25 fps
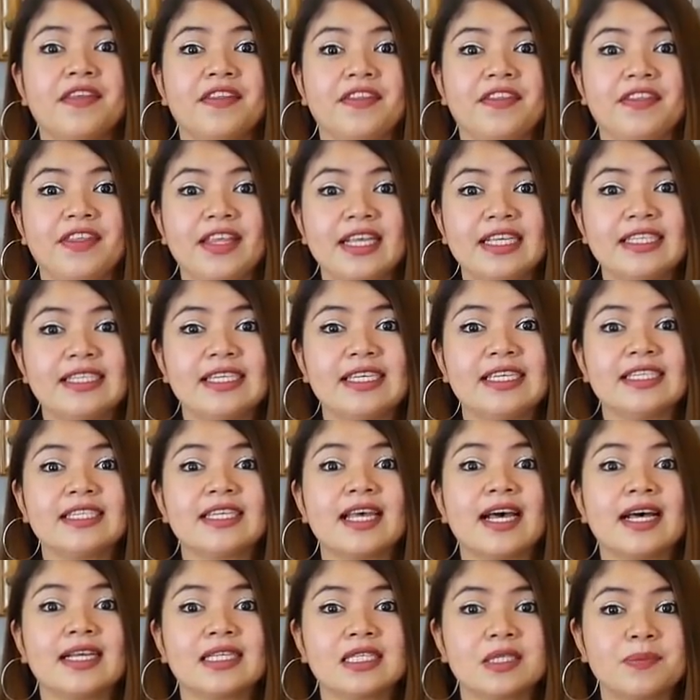This is
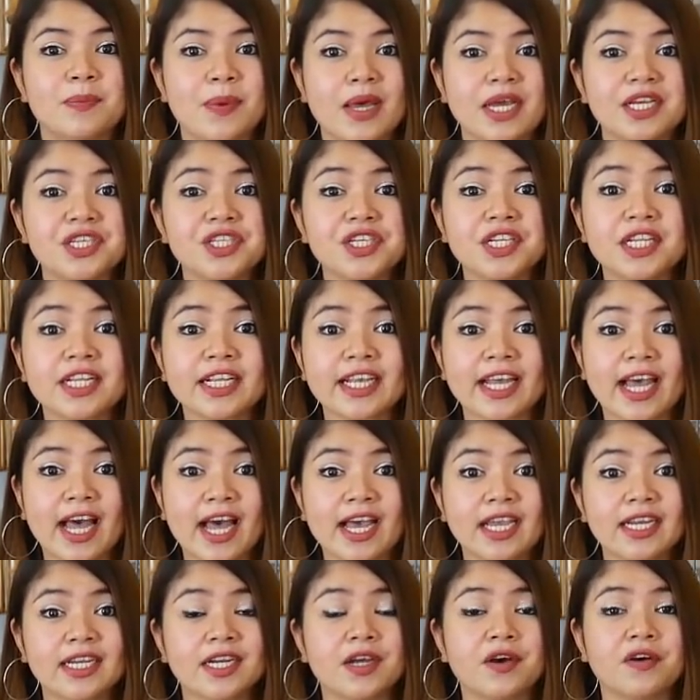a special
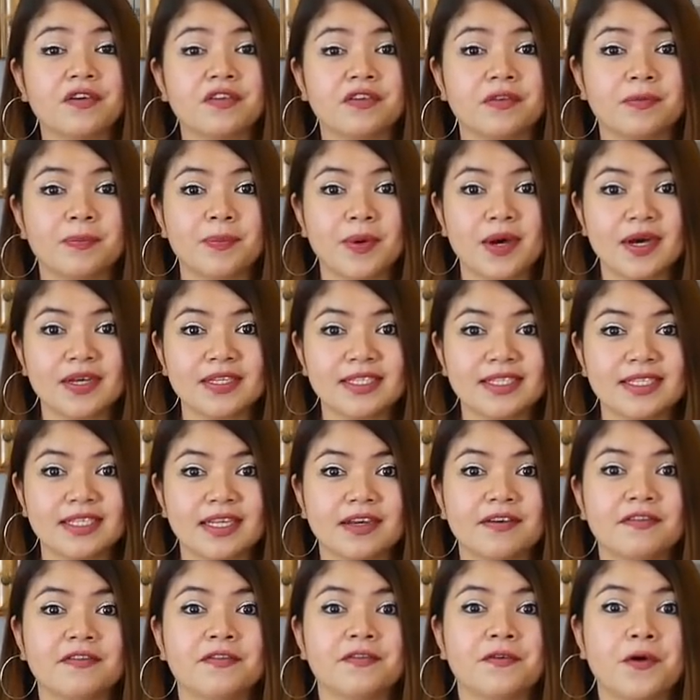kind of
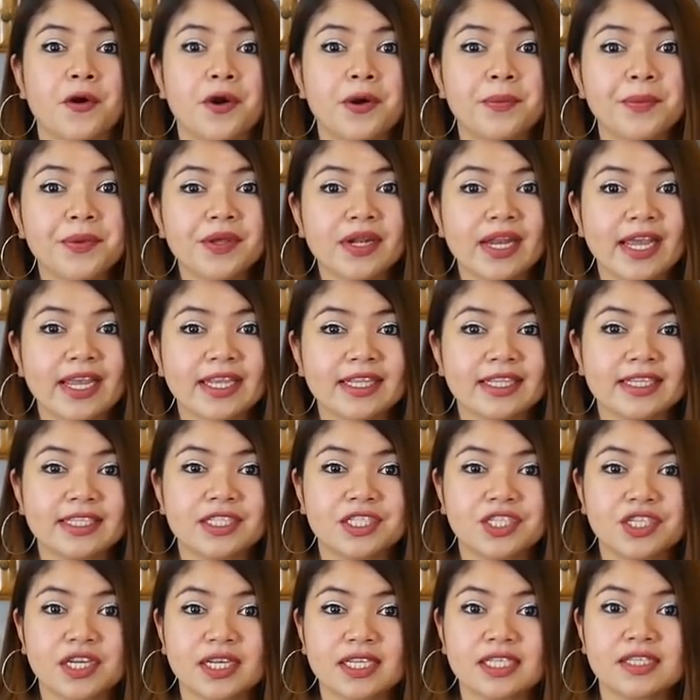pasta
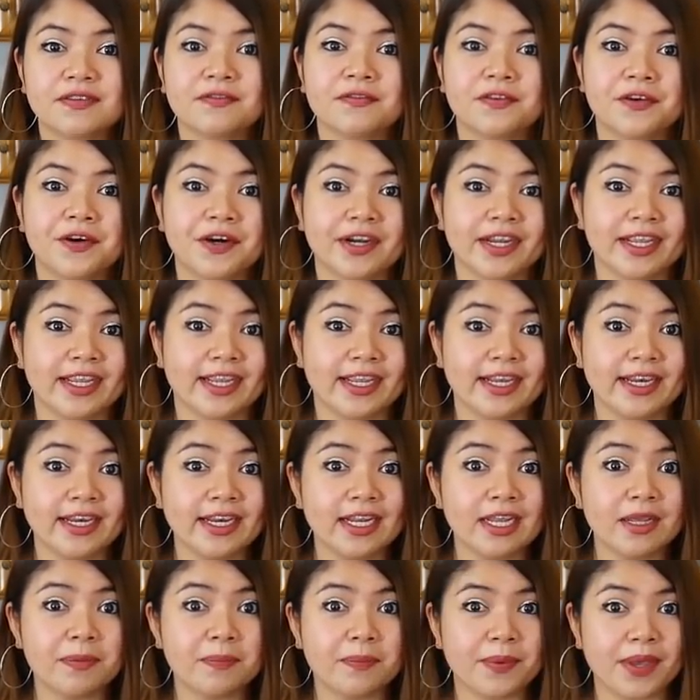formulated just for
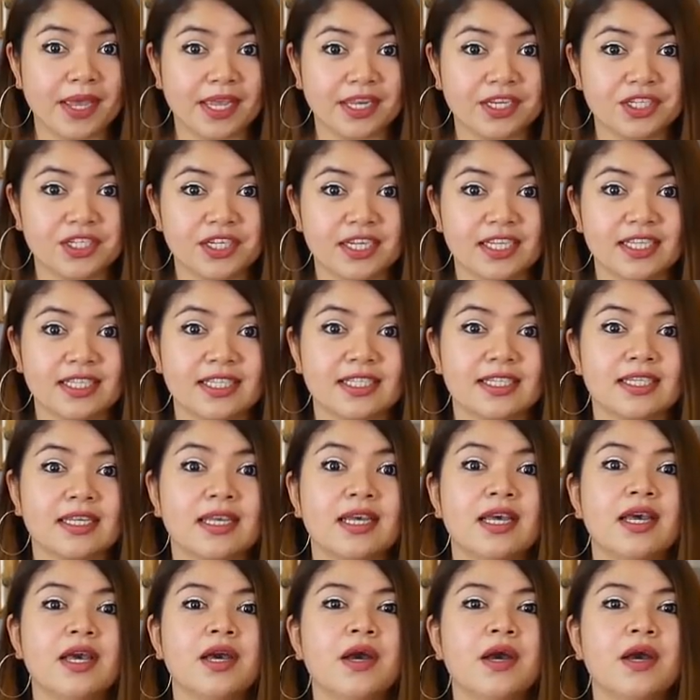kidney patients.